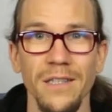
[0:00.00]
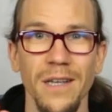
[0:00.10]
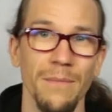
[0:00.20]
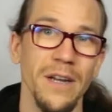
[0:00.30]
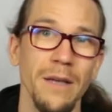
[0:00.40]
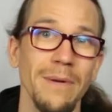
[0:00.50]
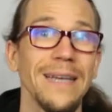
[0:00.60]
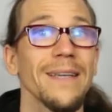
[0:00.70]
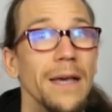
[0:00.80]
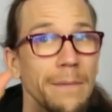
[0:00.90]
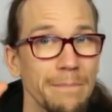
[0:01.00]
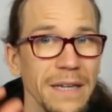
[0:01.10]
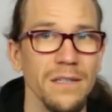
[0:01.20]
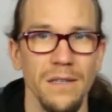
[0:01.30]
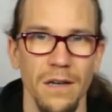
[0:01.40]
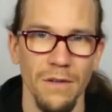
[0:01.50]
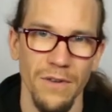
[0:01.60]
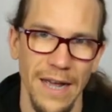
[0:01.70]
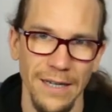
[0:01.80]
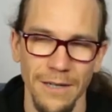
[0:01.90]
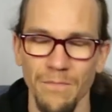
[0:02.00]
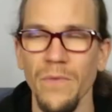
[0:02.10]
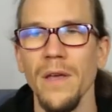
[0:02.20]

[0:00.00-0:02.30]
somebody who plays a bit of Latin.